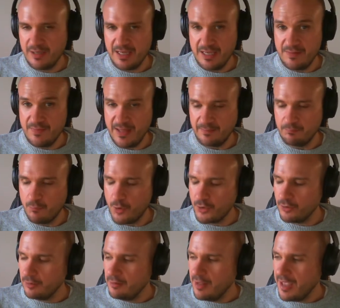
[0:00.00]
in that
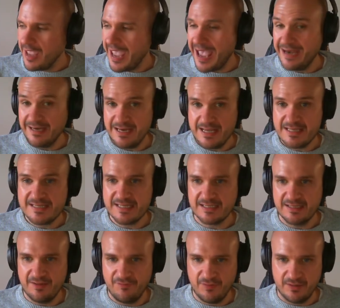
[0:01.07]
model, and it is
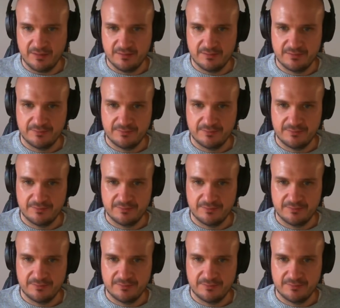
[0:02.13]
significant.